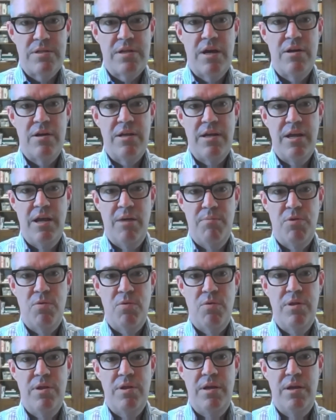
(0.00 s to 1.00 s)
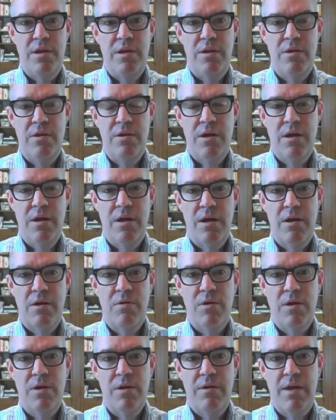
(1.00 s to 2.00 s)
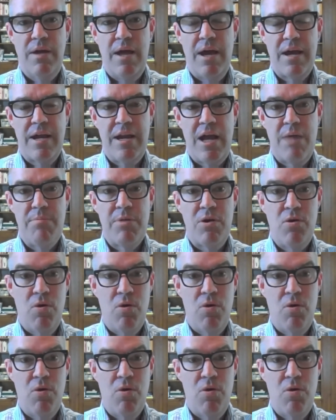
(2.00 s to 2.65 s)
How do you help the economic